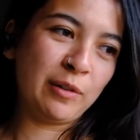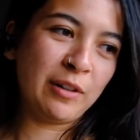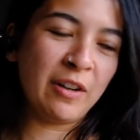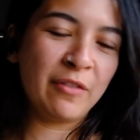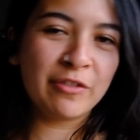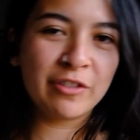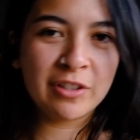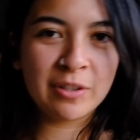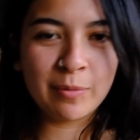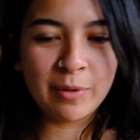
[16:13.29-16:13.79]

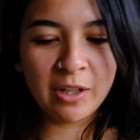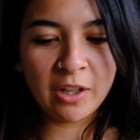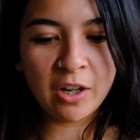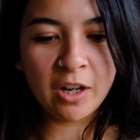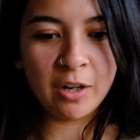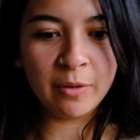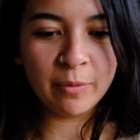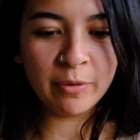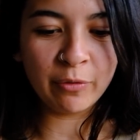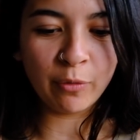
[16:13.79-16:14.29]
obviously we
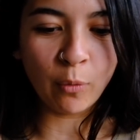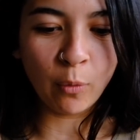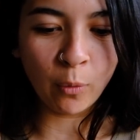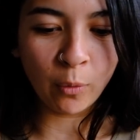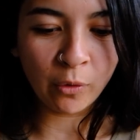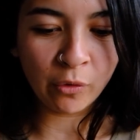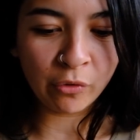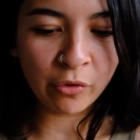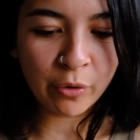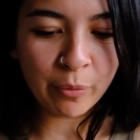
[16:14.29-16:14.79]
can't with
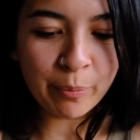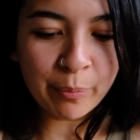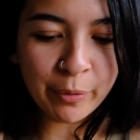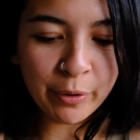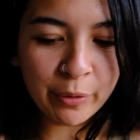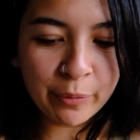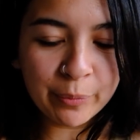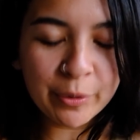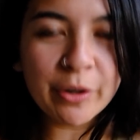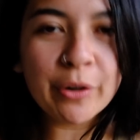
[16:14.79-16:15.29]
all of them,
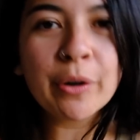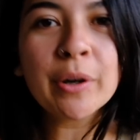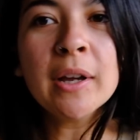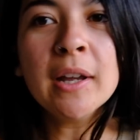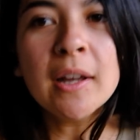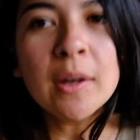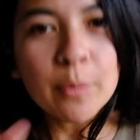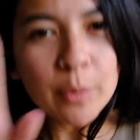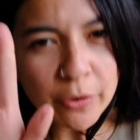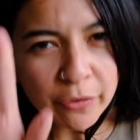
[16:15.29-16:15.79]
but we'll
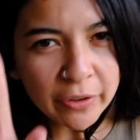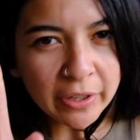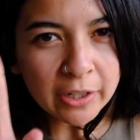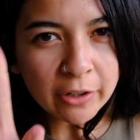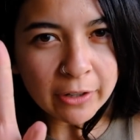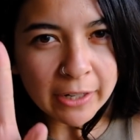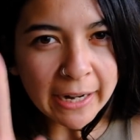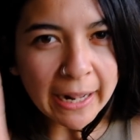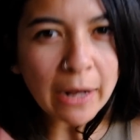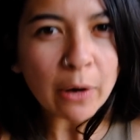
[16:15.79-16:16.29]

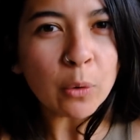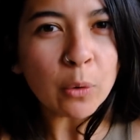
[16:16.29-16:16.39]
figure it out.